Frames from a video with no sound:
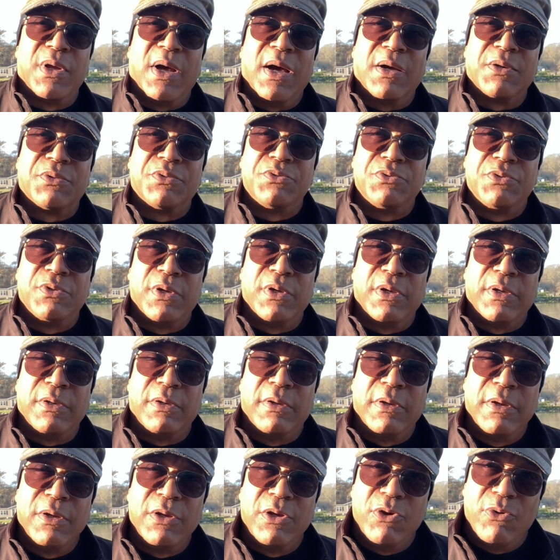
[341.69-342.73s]
oxygen
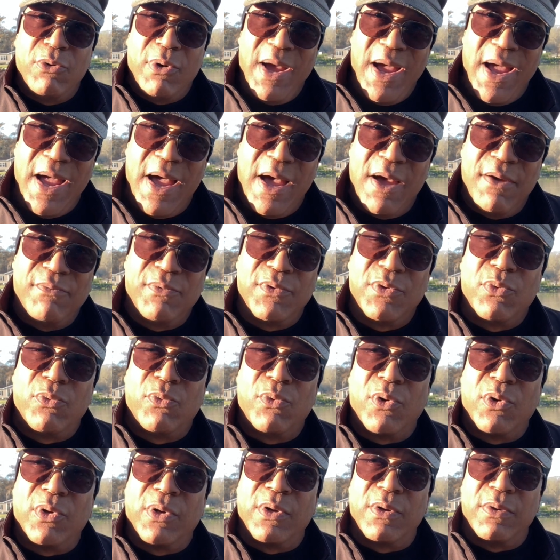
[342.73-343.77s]
you have in the
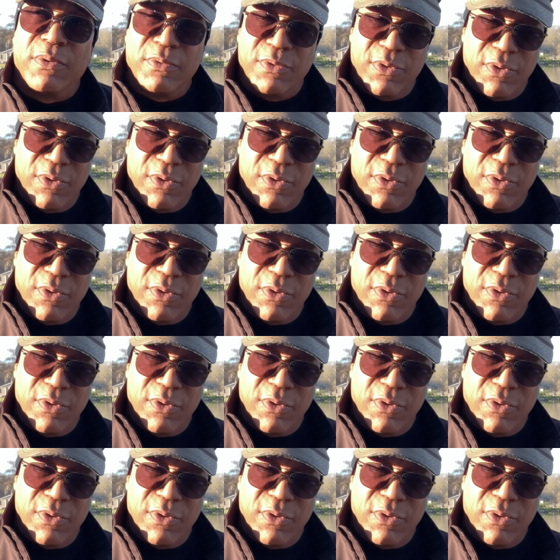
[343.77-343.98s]
water,